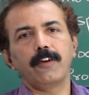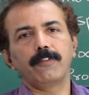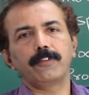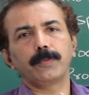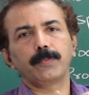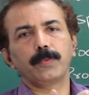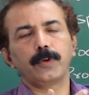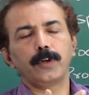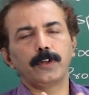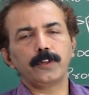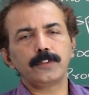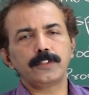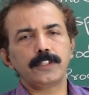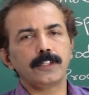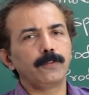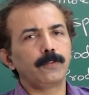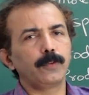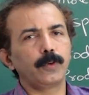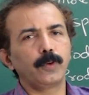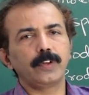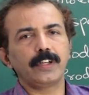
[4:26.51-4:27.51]
After
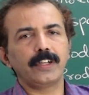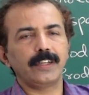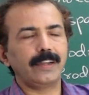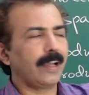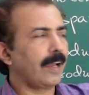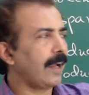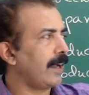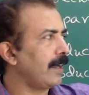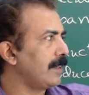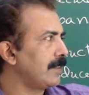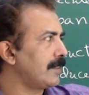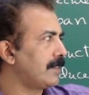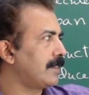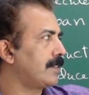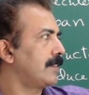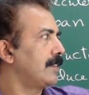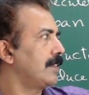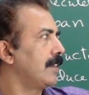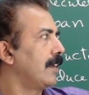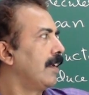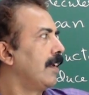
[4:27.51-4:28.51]
producing fruit, it
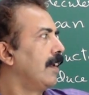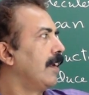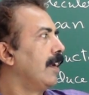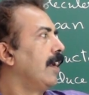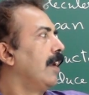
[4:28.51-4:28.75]
dies.